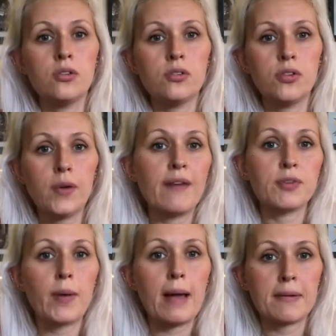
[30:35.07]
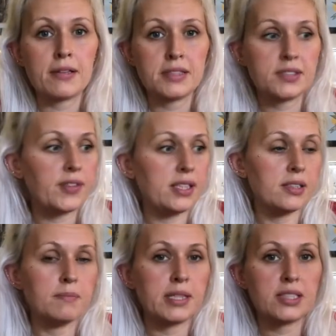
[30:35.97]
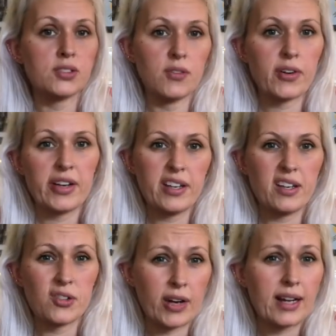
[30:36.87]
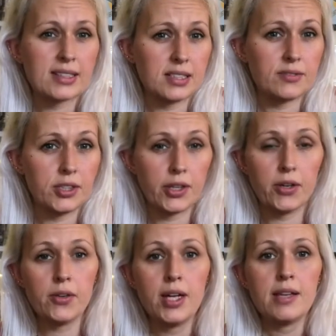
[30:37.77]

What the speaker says: you have to wear because it's vegan, but it's not very attractive, you know?